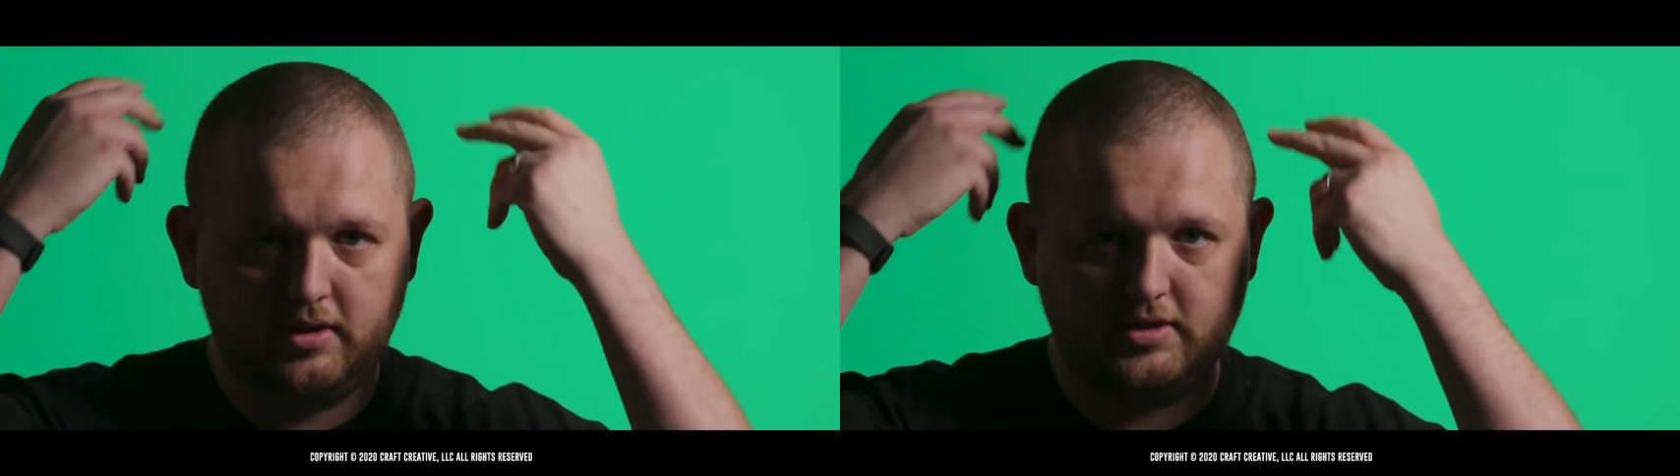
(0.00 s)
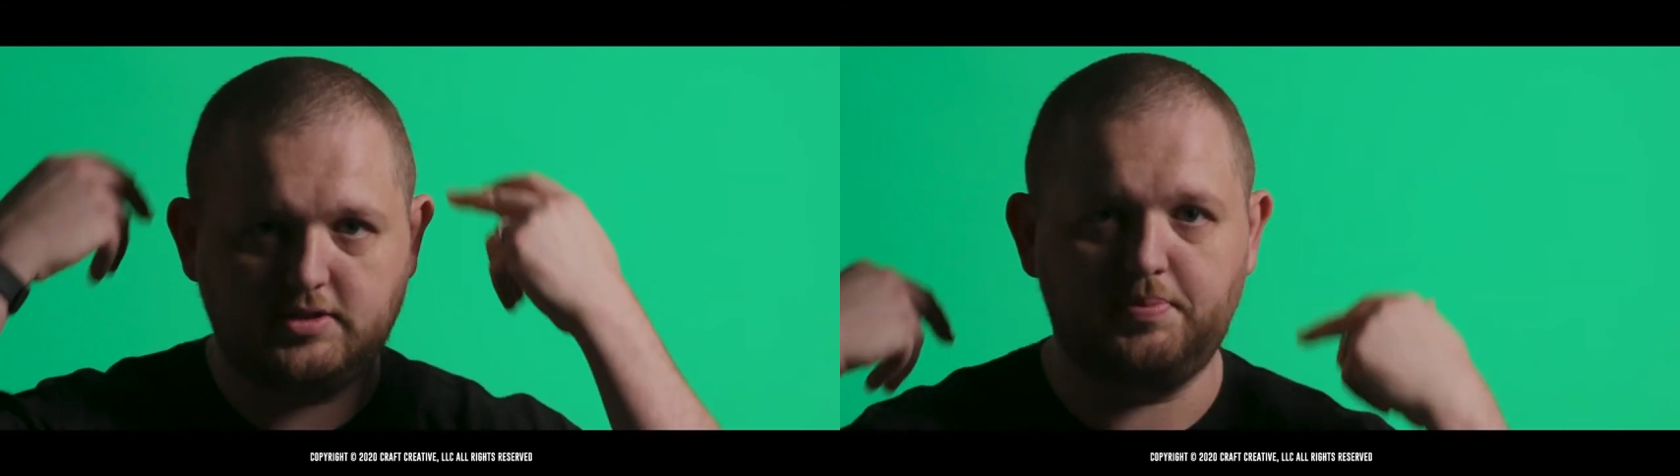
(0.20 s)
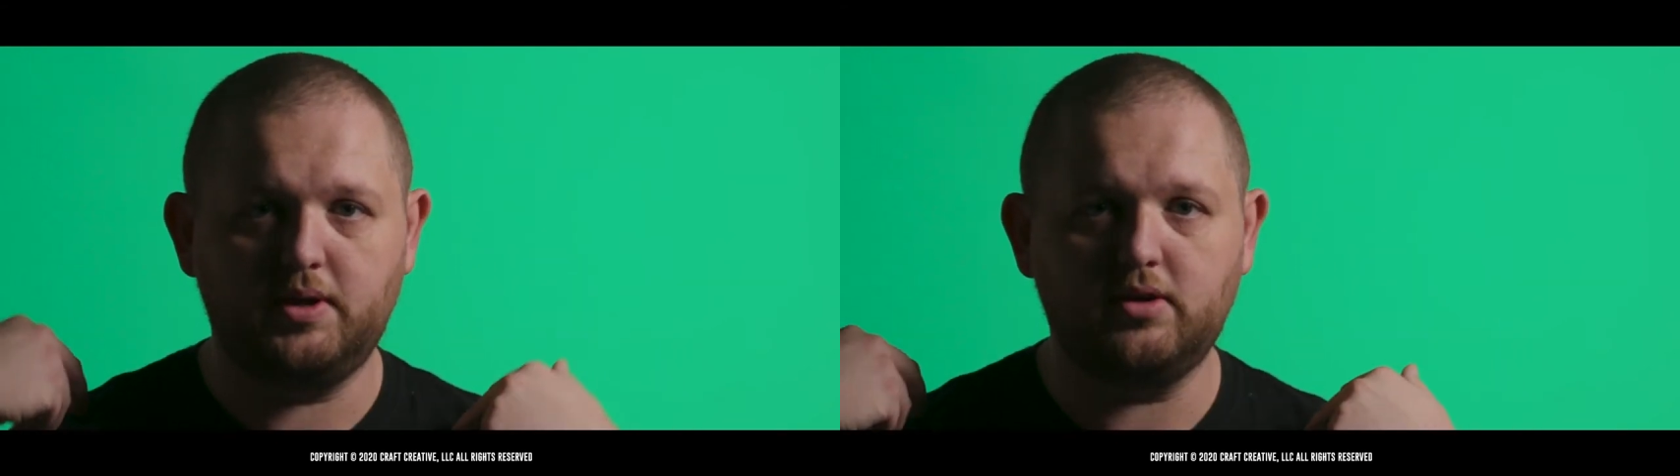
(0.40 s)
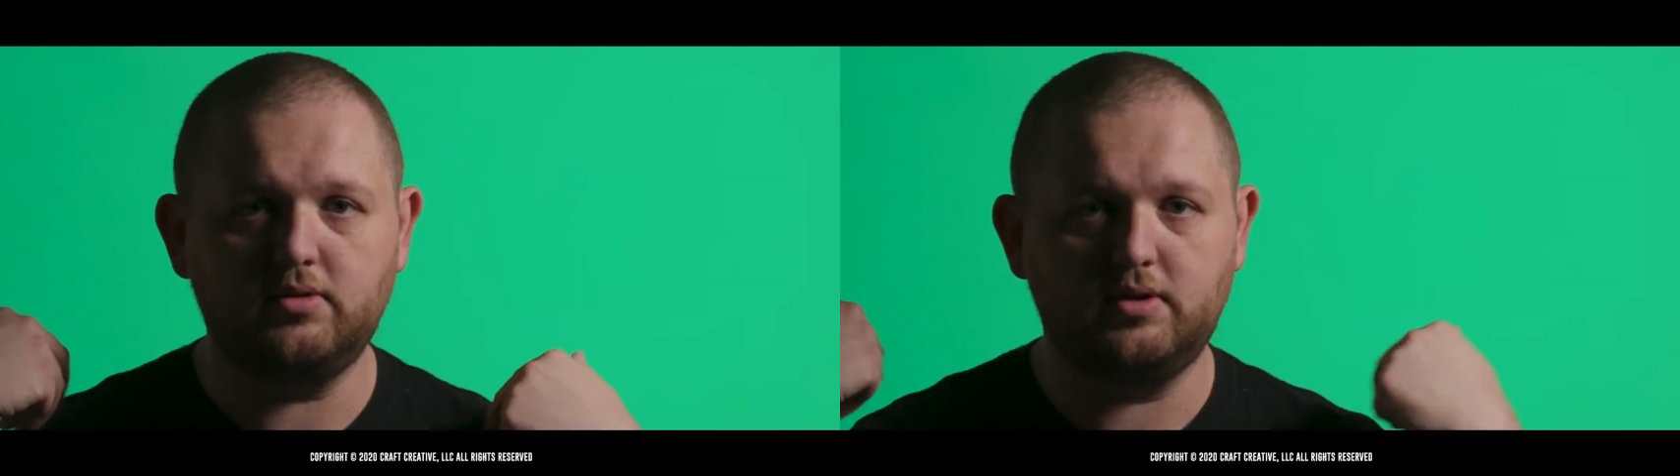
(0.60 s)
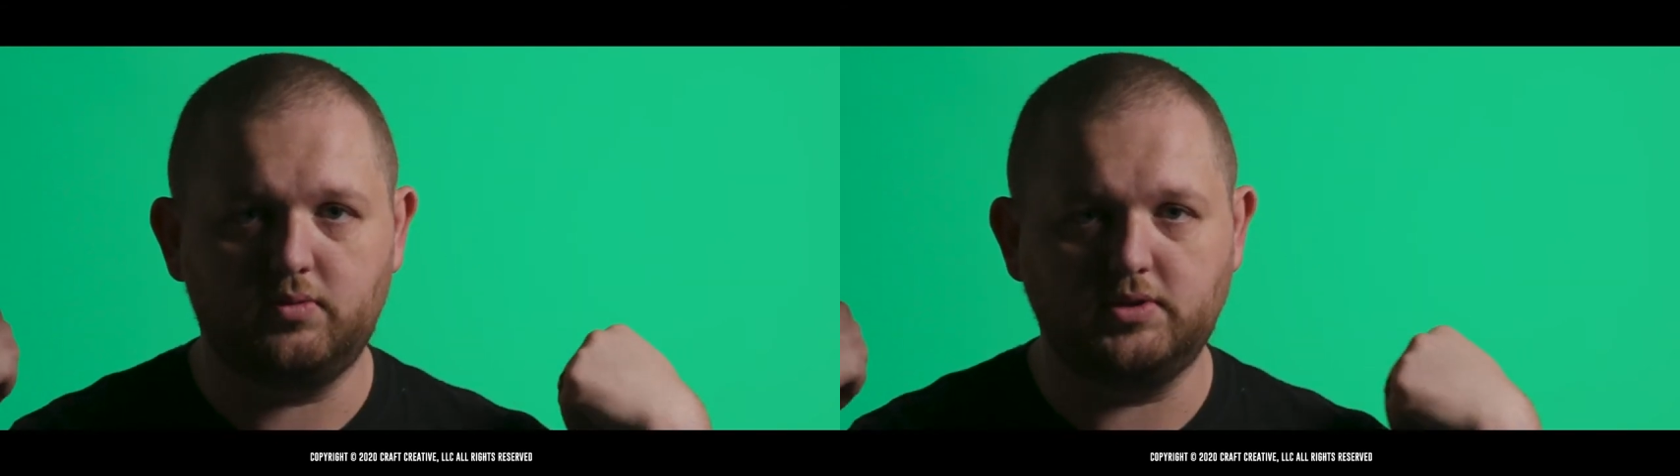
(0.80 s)
the spill,
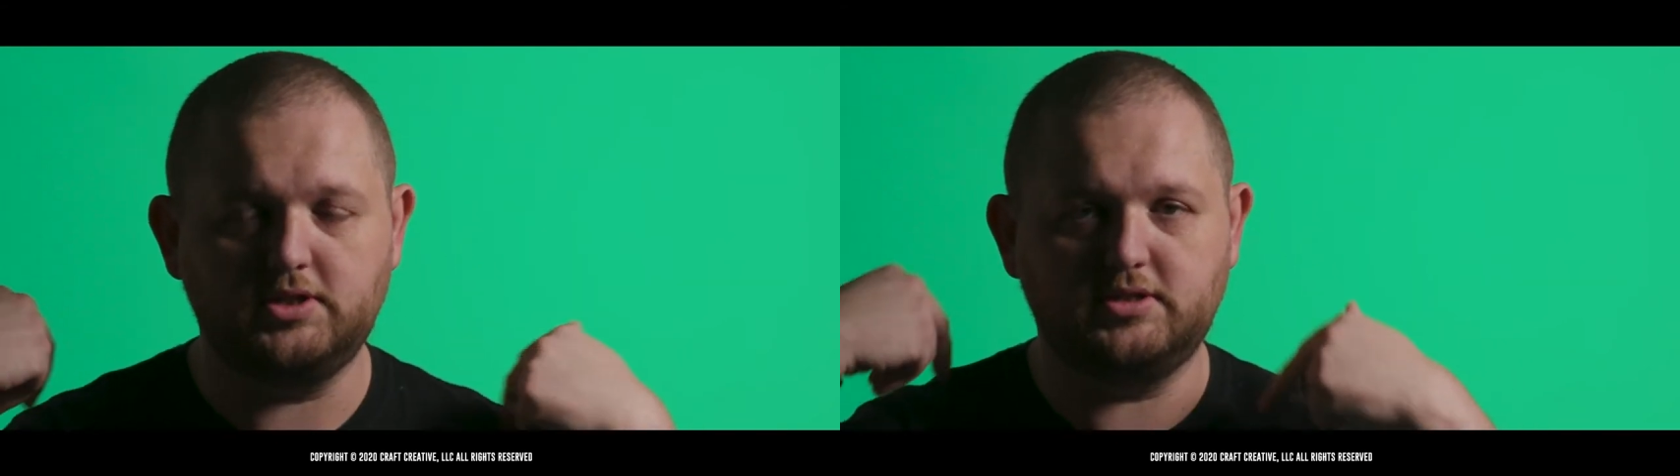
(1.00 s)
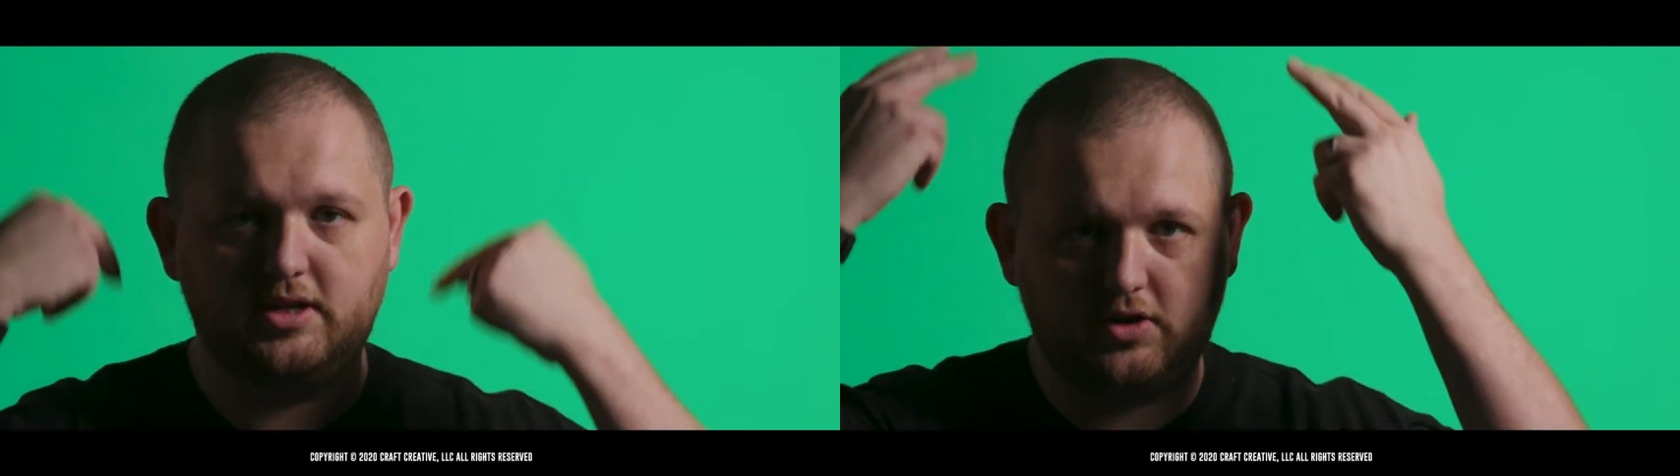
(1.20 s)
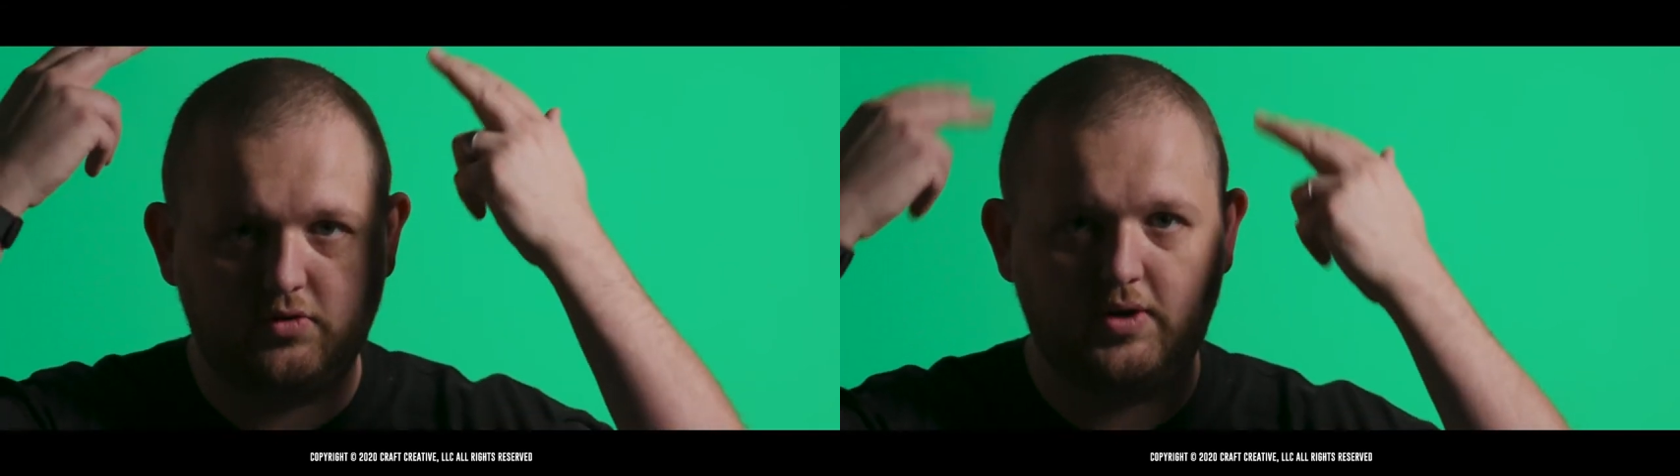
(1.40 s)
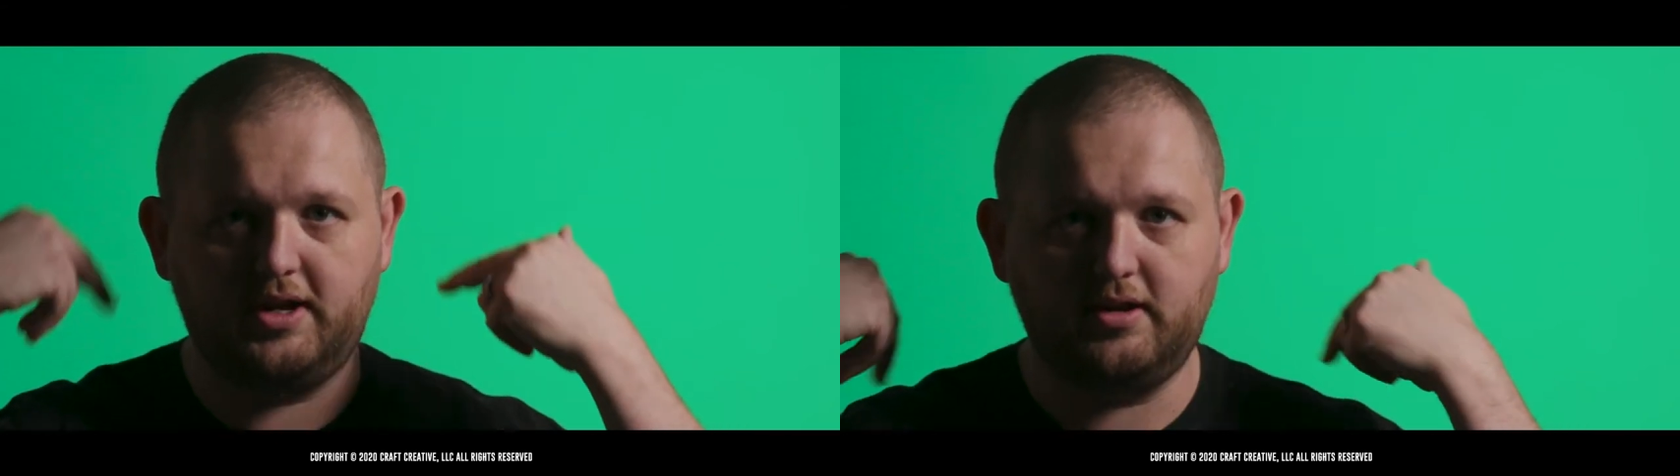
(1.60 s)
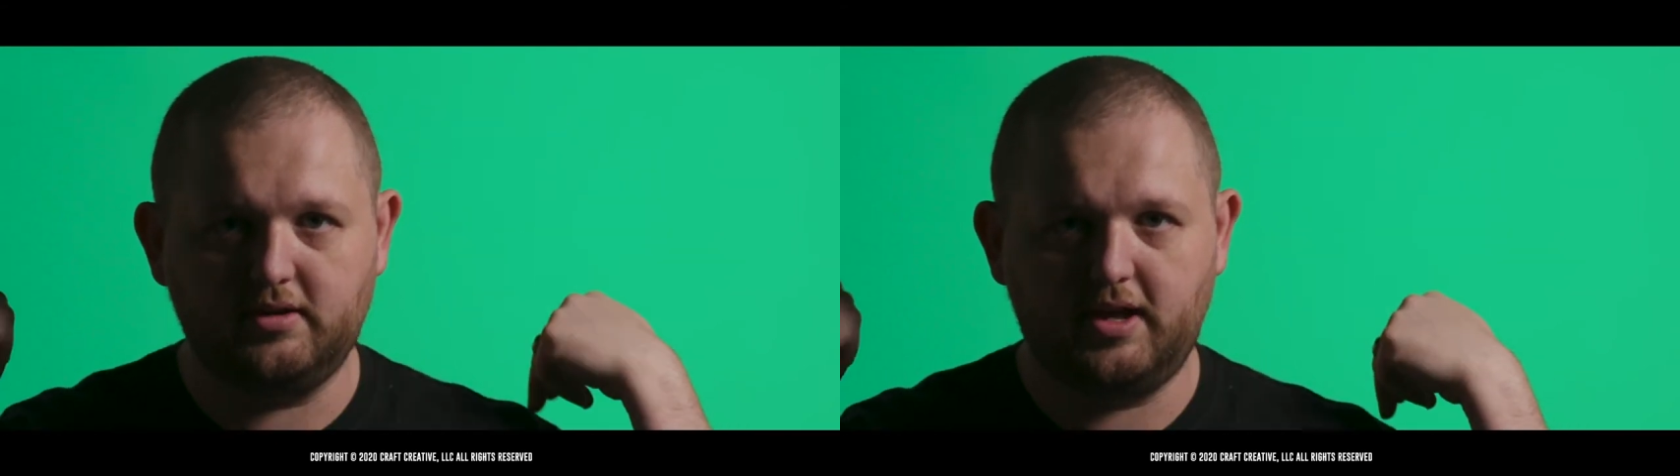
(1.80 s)
which is the
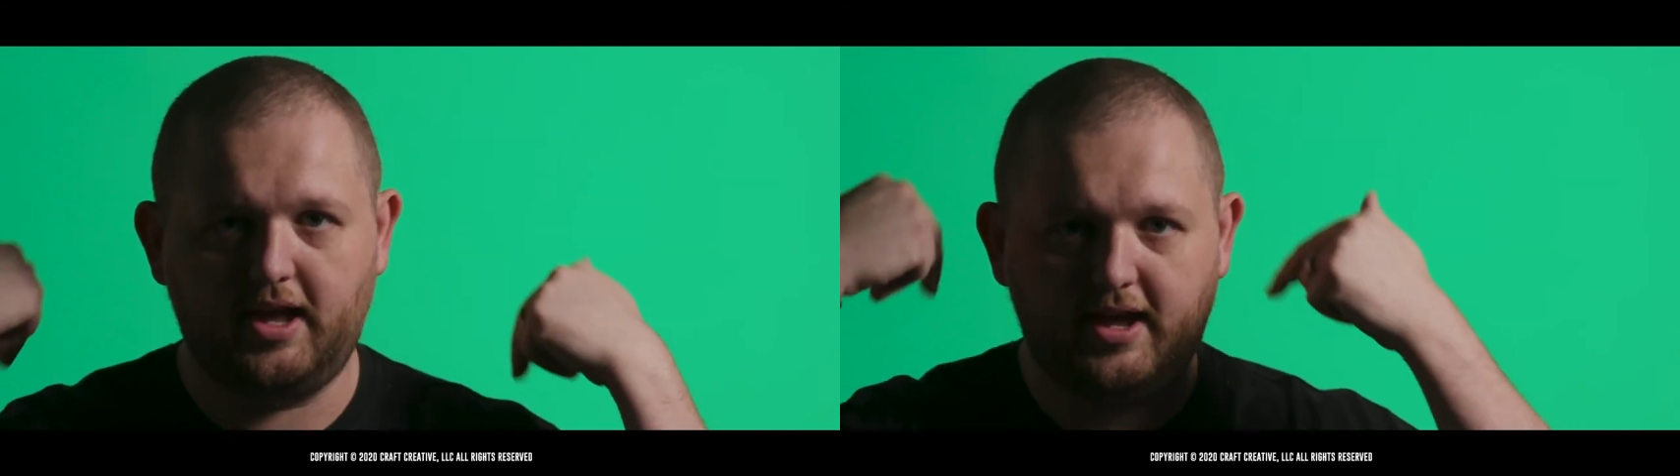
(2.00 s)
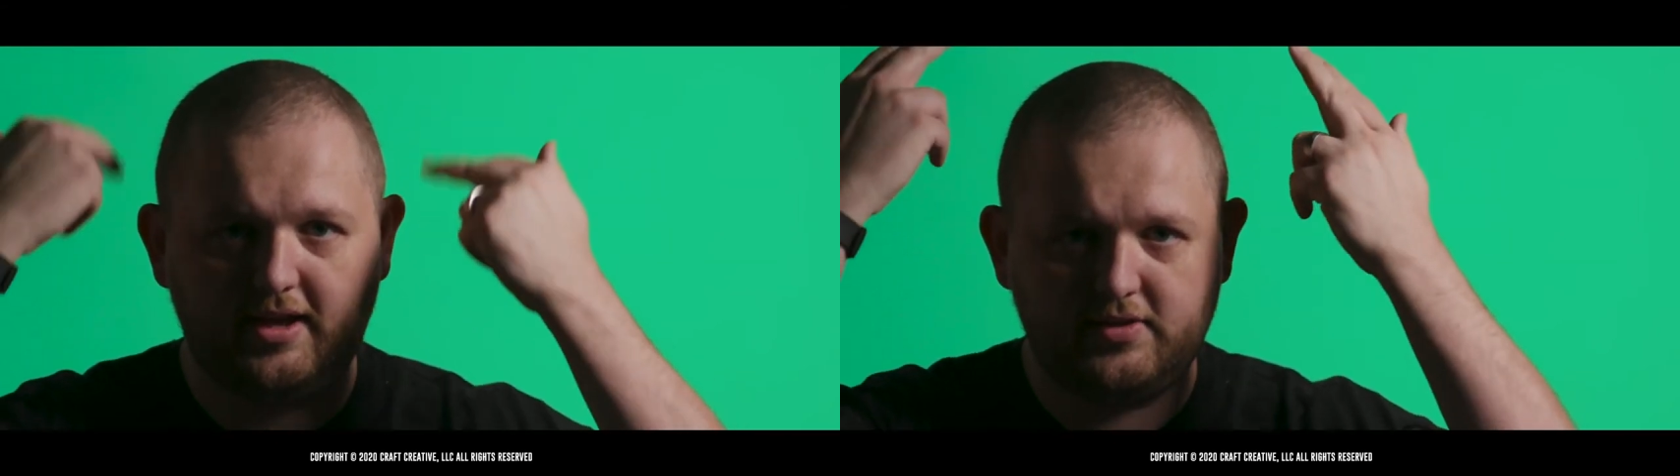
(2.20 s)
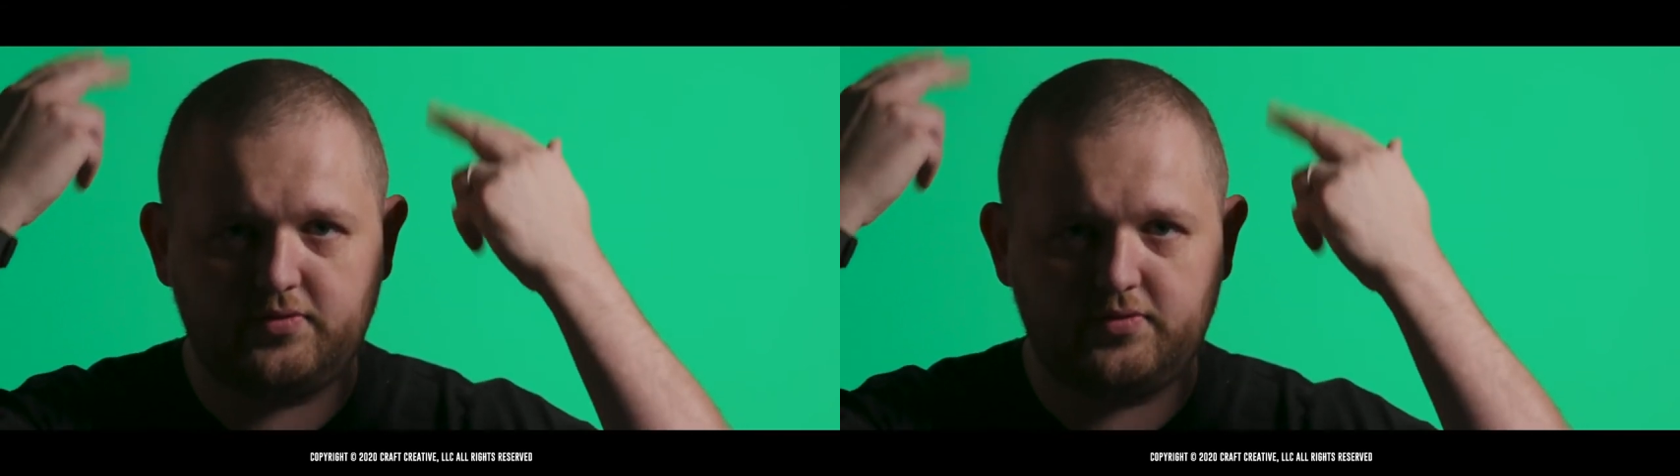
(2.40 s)
green haze,